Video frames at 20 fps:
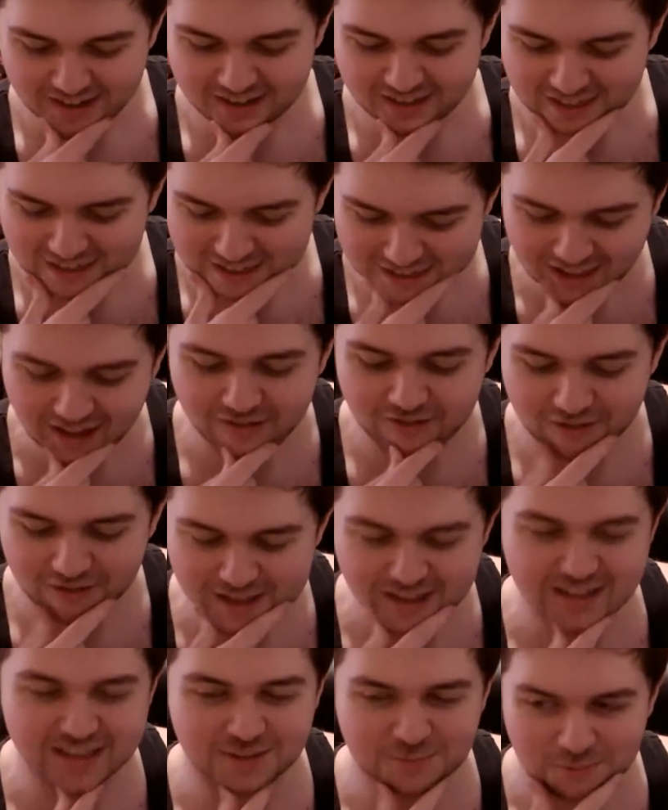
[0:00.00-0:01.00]

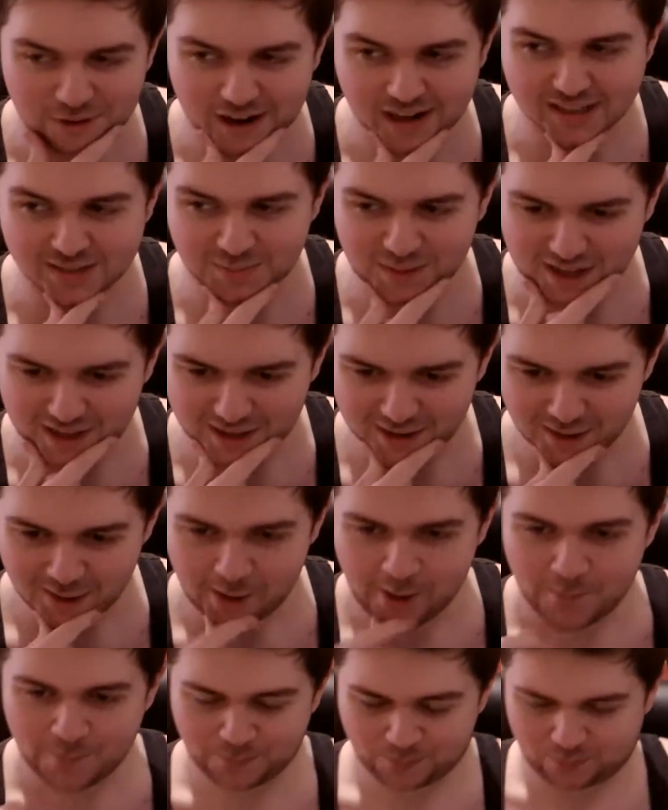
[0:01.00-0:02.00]
really surprised me.
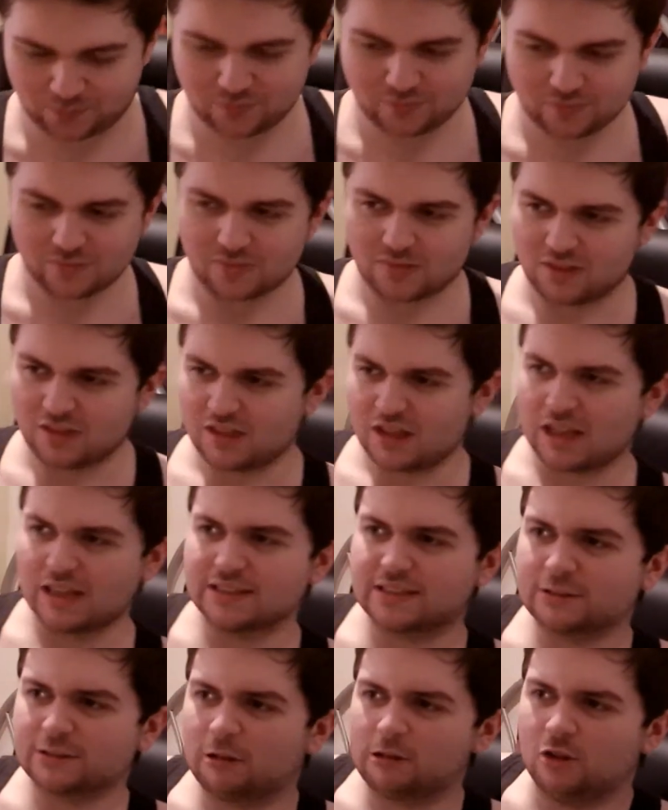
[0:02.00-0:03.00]

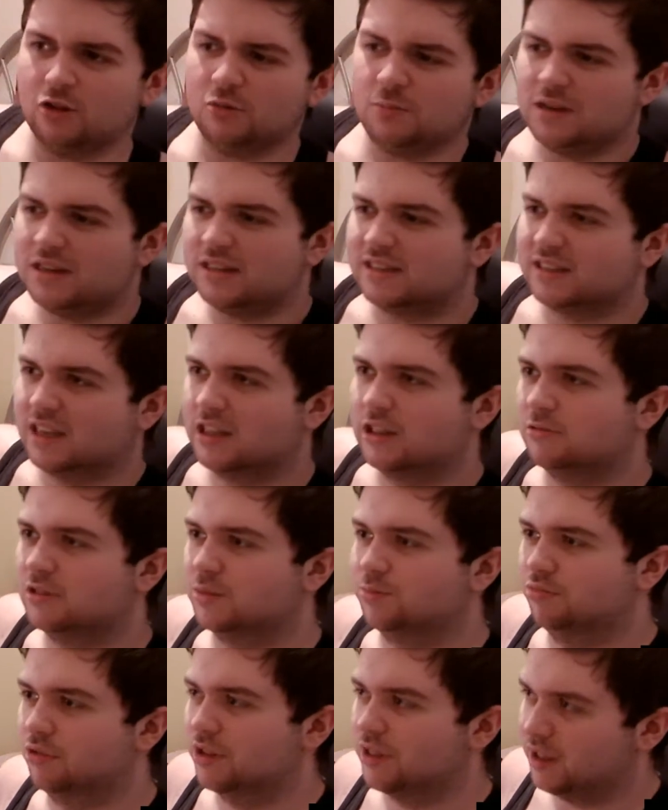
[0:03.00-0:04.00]
So Illumi is Killua's
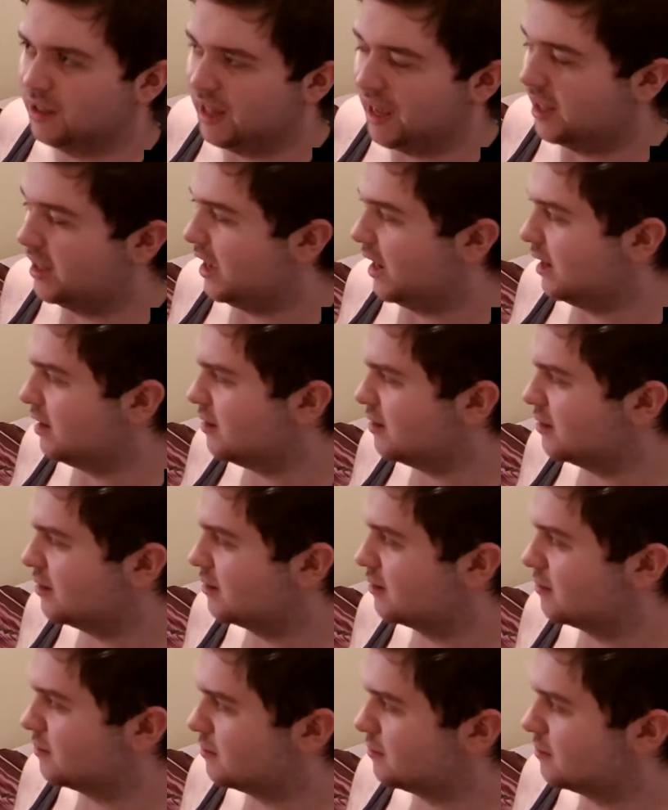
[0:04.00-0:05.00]
brother then, eh?
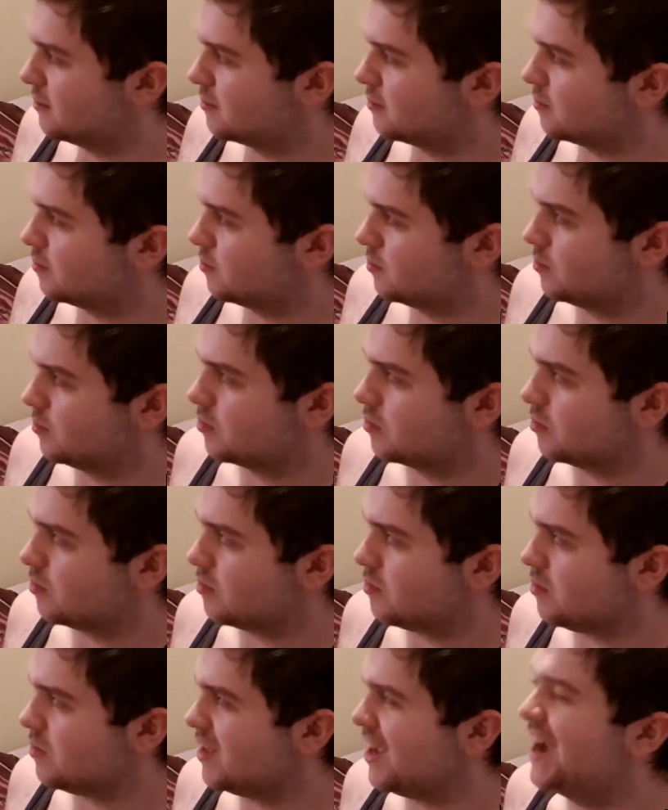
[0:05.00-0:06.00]

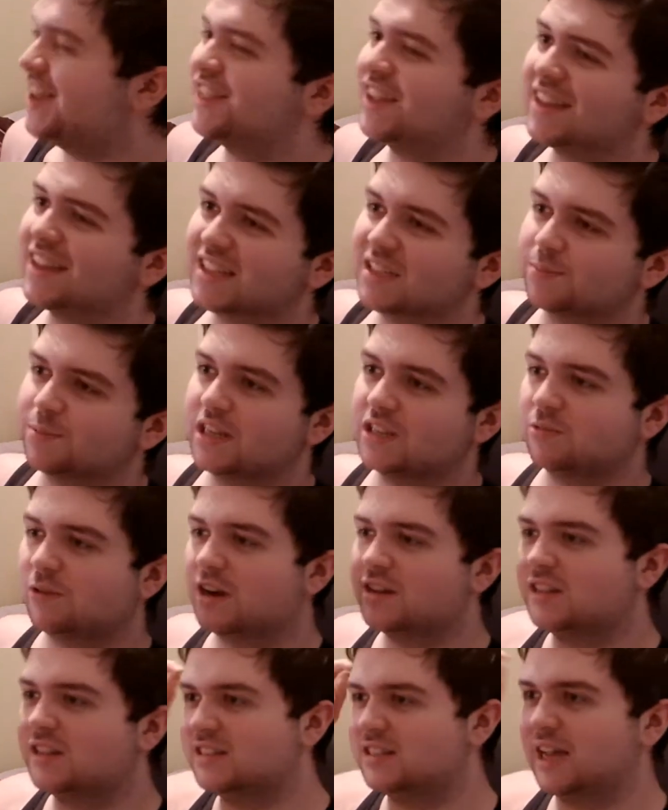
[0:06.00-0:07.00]
And that explains why
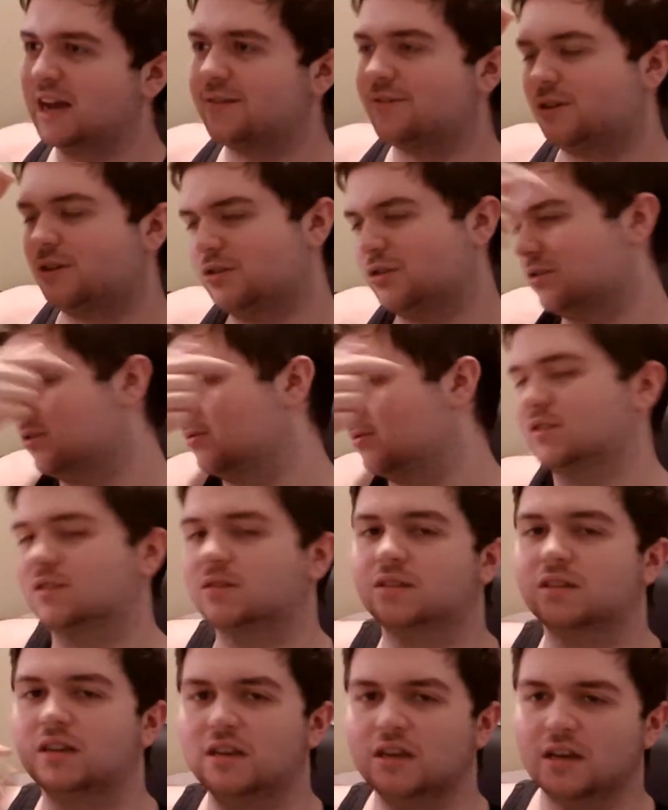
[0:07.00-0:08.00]
he needs to have all
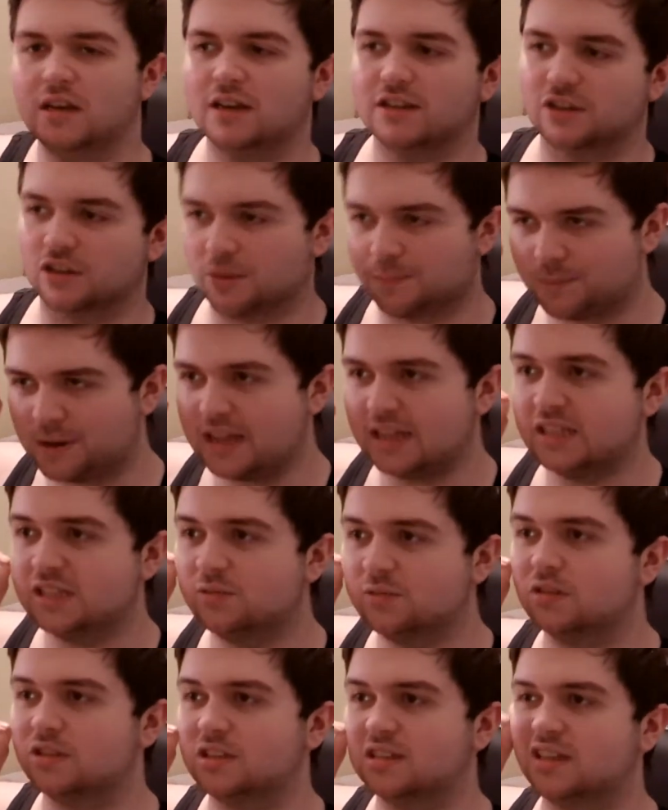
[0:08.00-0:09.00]
those. So the pins
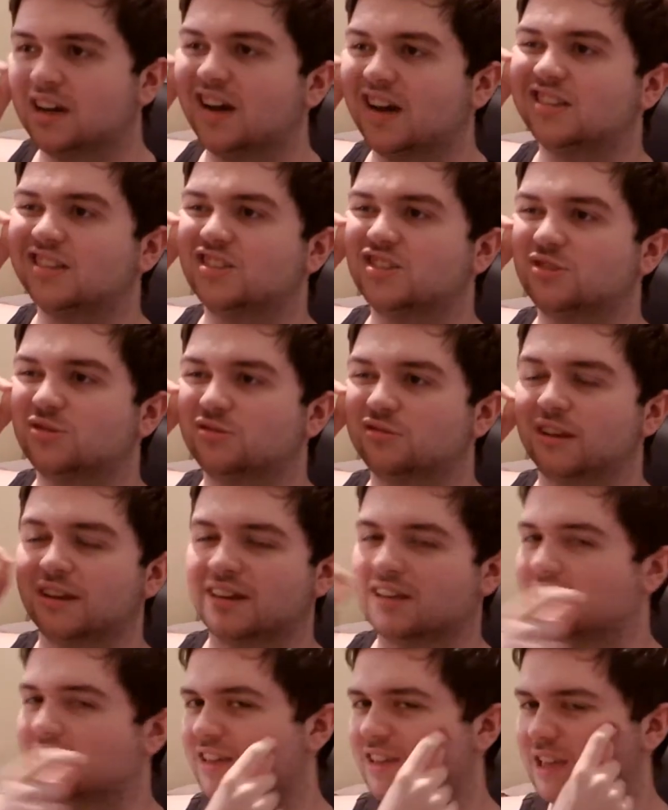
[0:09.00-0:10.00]
were designed to,
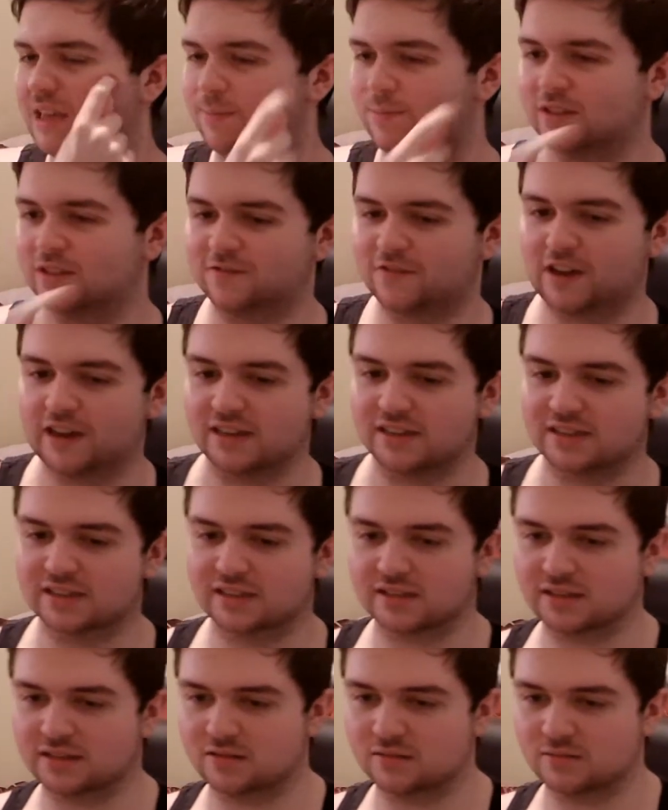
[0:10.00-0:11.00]
like, keep his
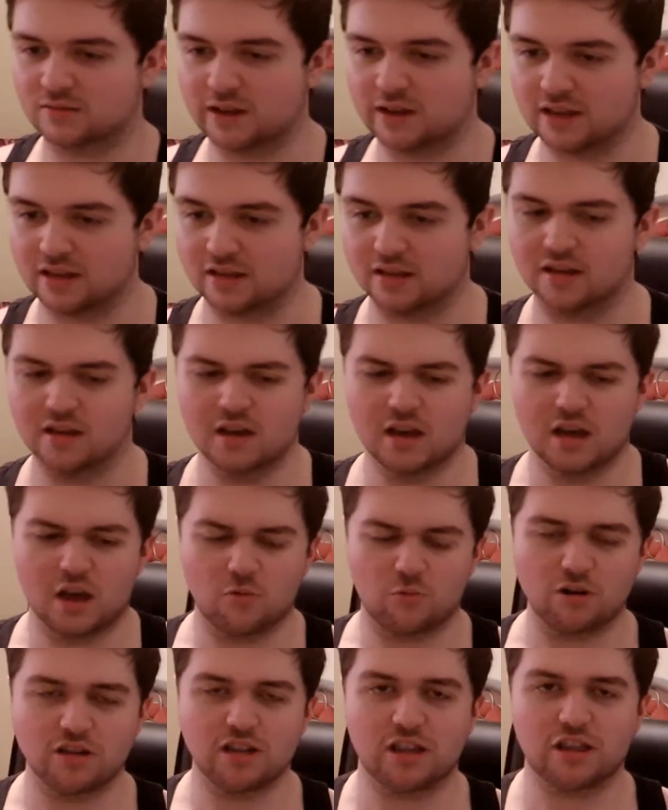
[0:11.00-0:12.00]
face hidden.
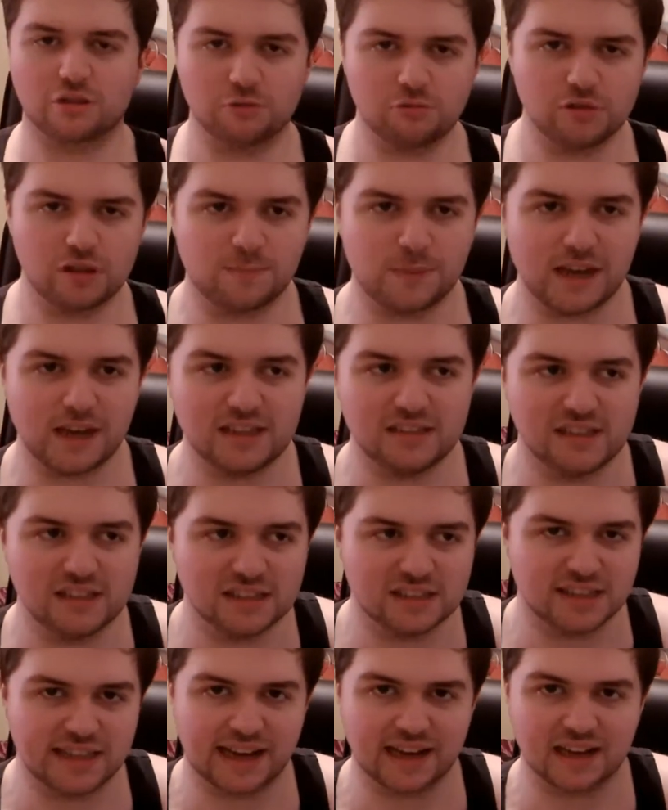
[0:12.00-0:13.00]
When he threw the pins
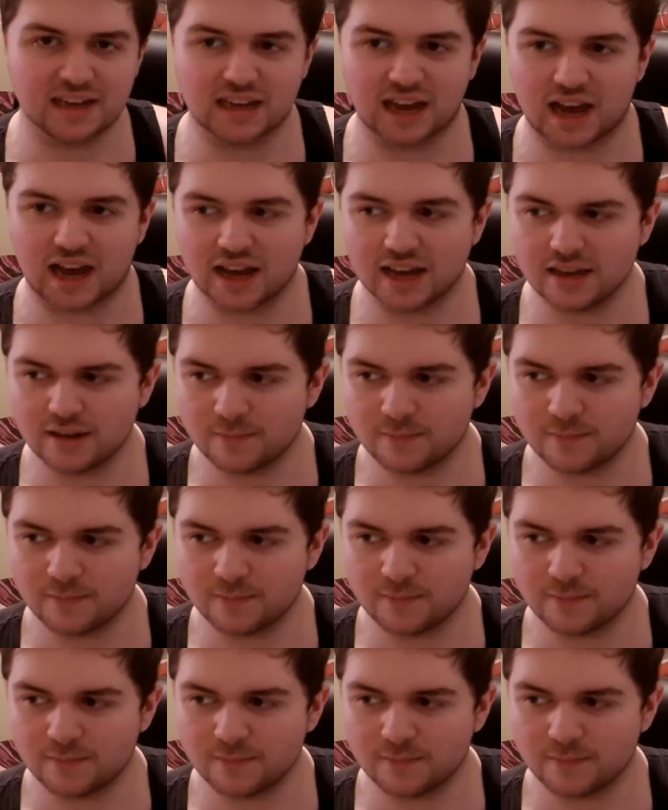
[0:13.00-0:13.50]
into that guy,